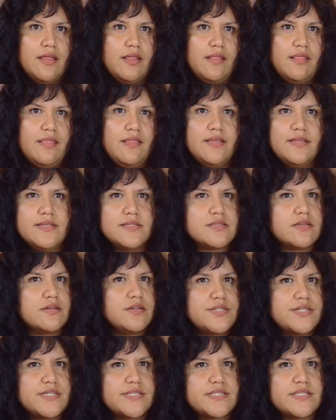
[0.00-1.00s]
These
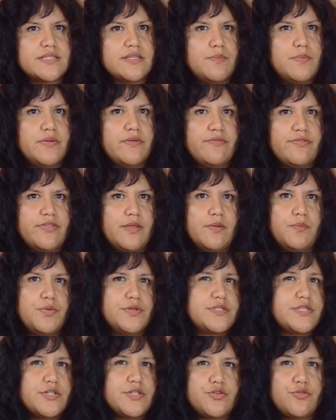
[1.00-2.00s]
are just some of the
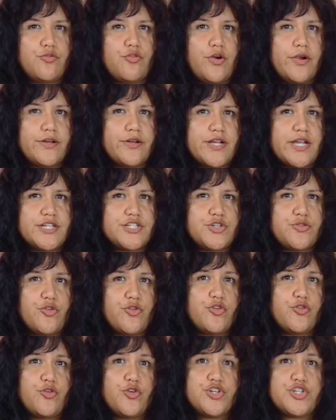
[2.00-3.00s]
potential
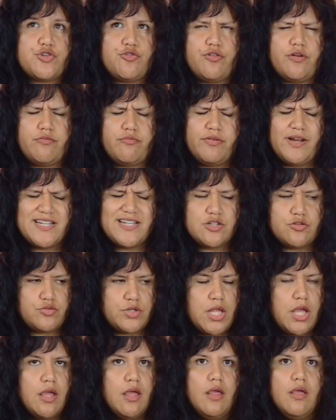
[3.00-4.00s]

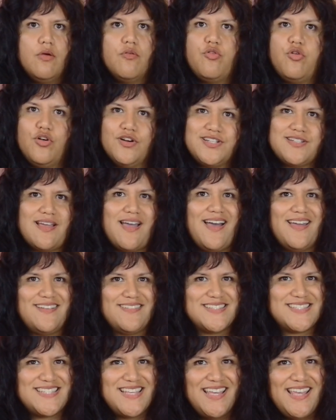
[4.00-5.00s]

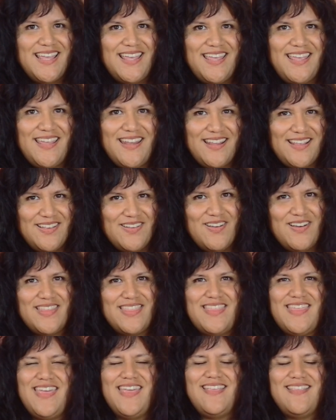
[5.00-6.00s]
foreshadows hidden
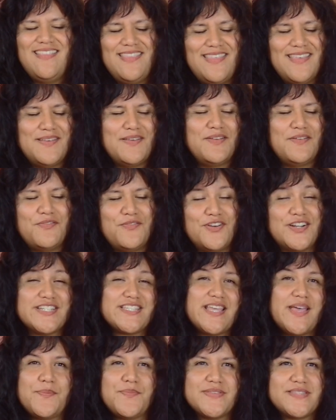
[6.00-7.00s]
within the
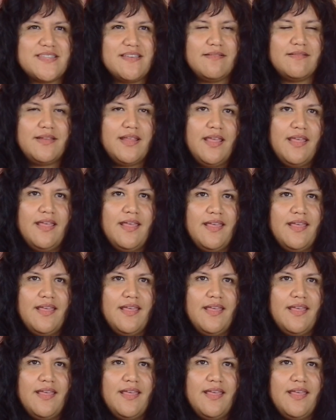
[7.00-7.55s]
first episode.